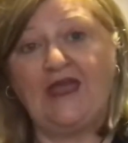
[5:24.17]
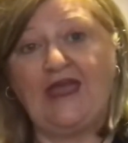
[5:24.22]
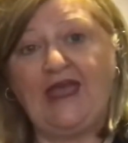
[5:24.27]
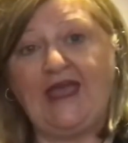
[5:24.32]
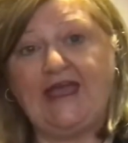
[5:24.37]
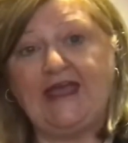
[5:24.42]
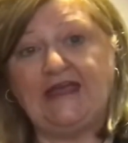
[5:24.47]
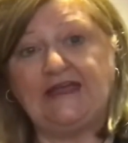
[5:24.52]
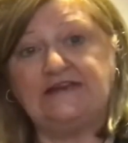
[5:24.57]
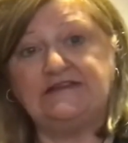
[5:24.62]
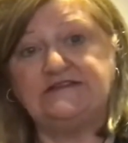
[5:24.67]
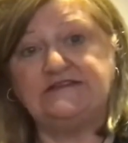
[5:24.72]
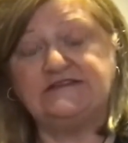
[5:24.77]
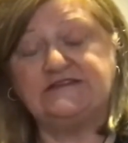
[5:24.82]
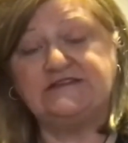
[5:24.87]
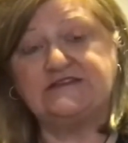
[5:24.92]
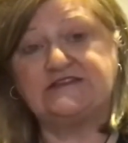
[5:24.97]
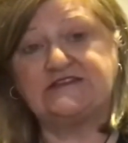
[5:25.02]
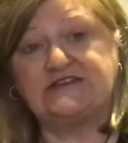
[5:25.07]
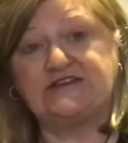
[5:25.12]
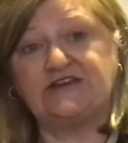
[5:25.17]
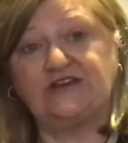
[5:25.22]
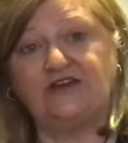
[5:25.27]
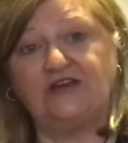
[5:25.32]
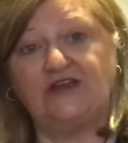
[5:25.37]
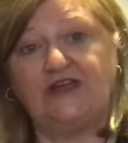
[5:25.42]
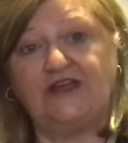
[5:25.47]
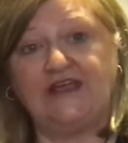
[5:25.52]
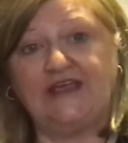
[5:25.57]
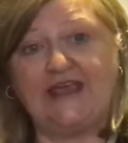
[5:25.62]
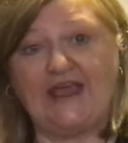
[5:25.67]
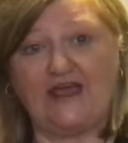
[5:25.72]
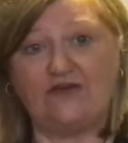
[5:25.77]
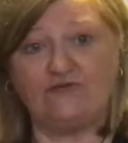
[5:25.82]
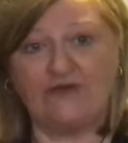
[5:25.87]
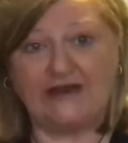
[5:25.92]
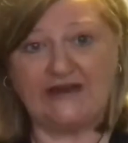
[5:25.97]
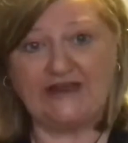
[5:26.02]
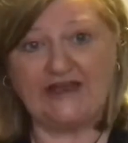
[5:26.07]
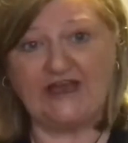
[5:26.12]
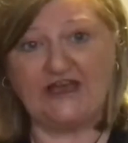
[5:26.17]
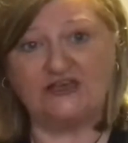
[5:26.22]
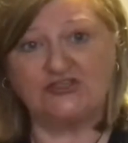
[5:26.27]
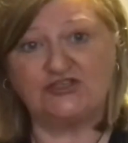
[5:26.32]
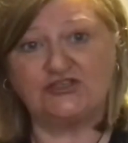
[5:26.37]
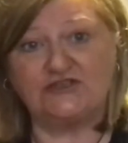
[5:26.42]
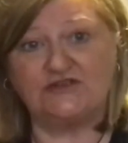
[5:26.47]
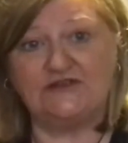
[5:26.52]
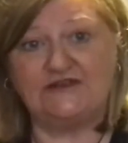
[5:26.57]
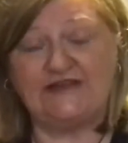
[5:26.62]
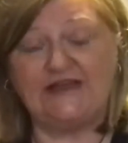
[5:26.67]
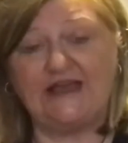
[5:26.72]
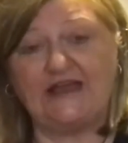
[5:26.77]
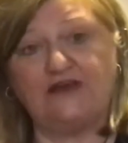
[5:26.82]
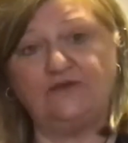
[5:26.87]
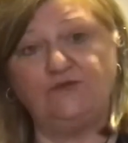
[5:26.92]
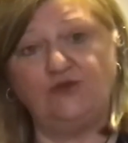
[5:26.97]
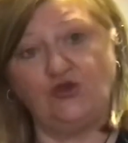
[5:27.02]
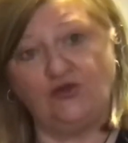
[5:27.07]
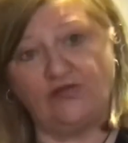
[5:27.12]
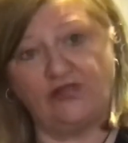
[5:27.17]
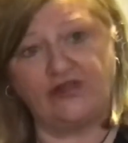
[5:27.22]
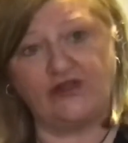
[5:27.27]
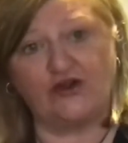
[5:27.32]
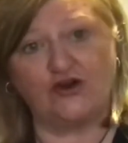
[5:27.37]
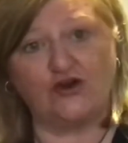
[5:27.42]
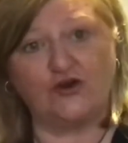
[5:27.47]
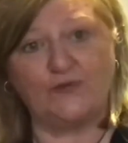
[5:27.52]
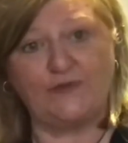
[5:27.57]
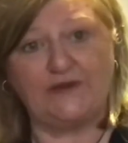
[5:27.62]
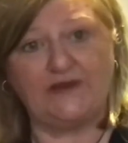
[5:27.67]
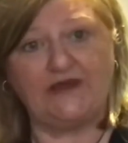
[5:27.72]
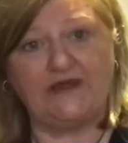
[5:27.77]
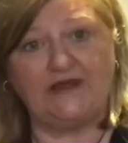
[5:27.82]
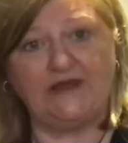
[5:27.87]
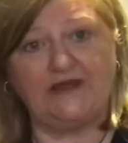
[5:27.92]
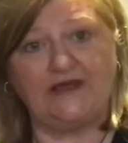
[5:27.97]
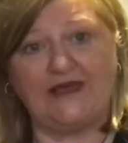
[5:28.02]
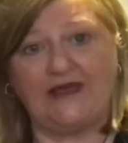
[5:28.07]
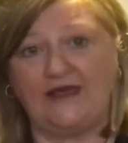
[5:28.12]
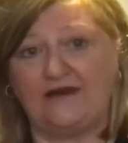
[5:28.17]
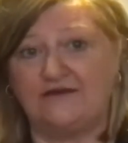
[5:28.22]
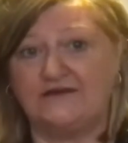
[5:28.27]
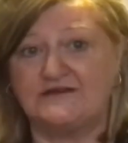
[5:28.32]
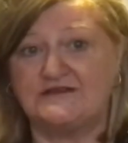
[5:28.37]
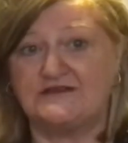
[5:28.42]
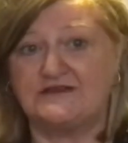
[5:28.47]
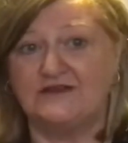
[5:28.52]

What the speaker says: and he had radiation, he had immune therapy, he had